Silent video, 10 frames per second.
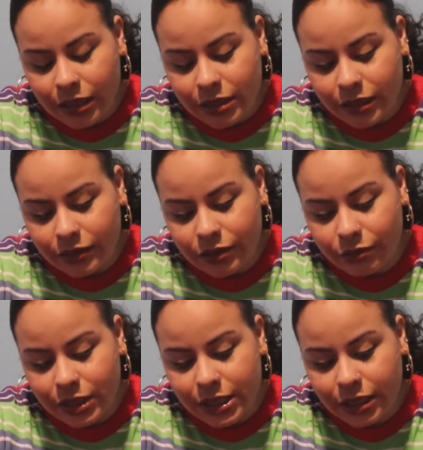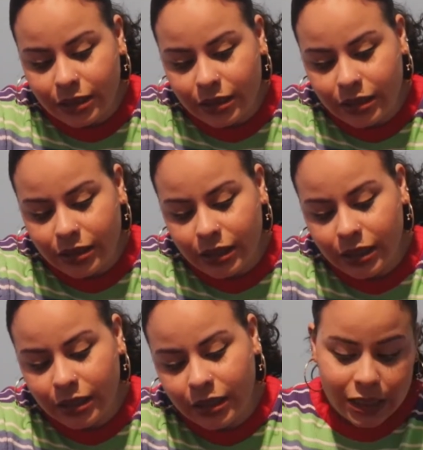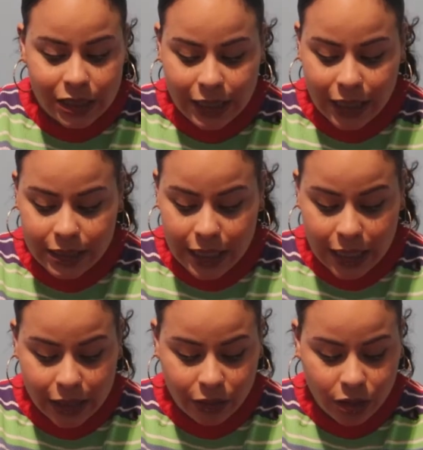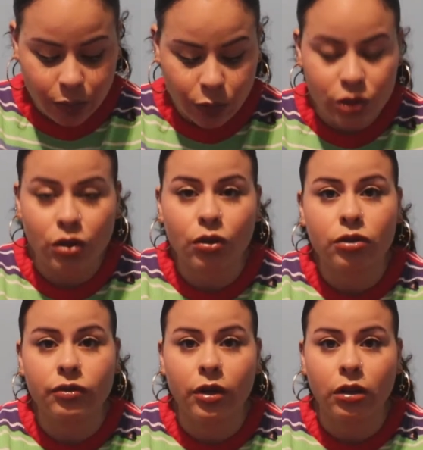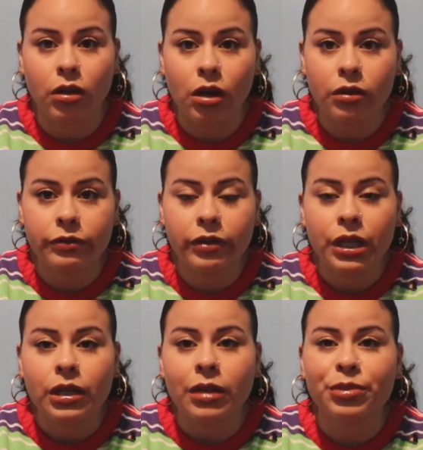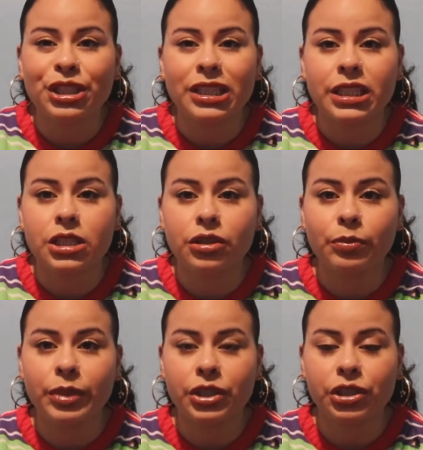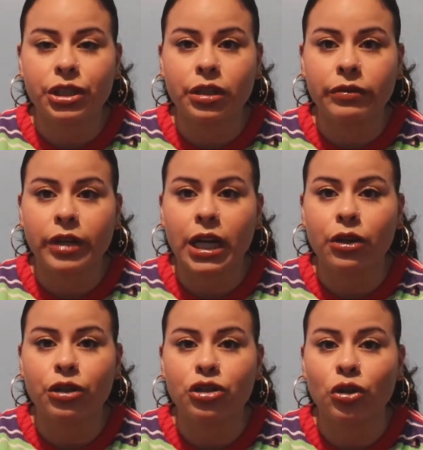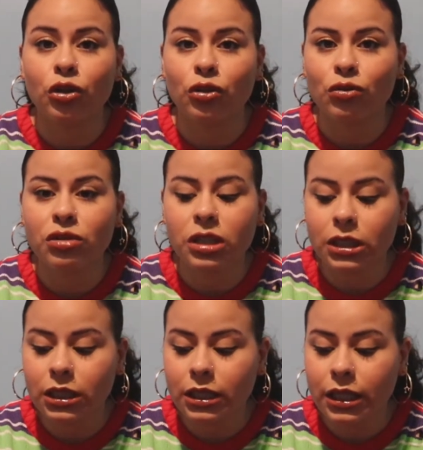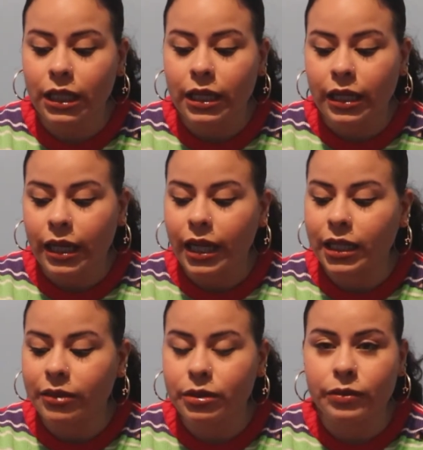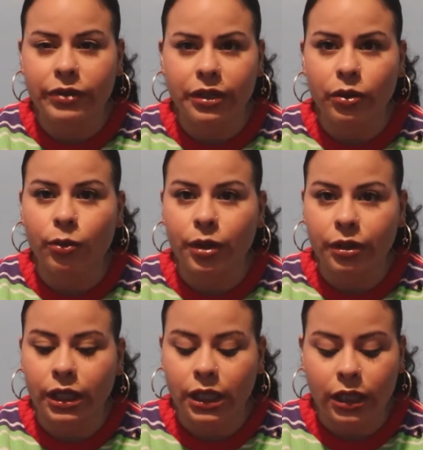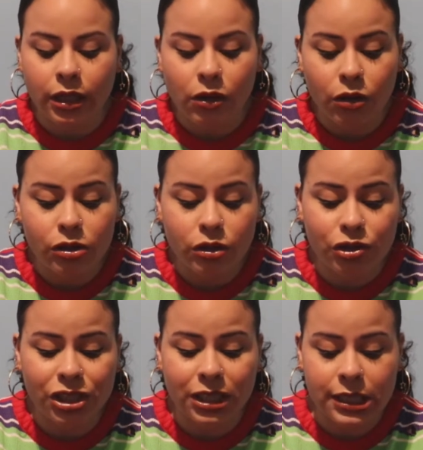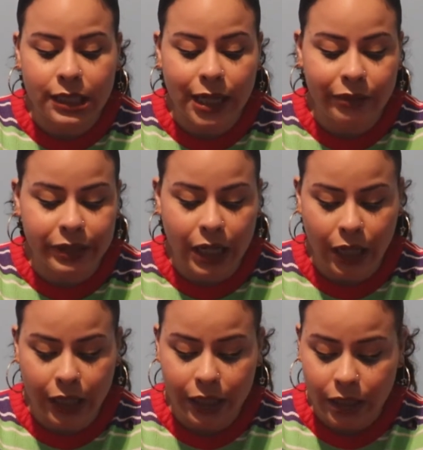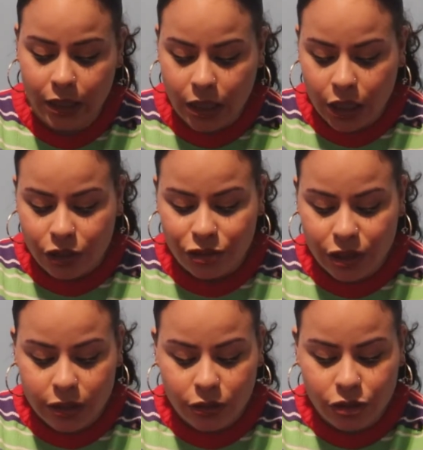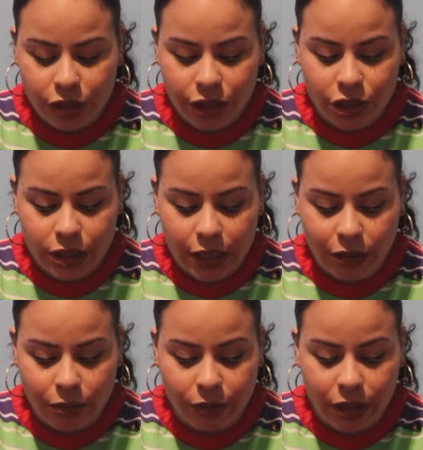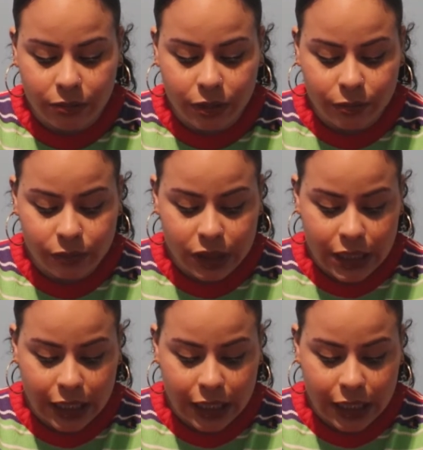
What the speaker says: See if she wants to eat. She has had a couple toes fall off. I'm gonna insert a picture here of how her toe used to look, and it was very worrying. Also, she doesn't have an eye, so she's no stranger to health problems.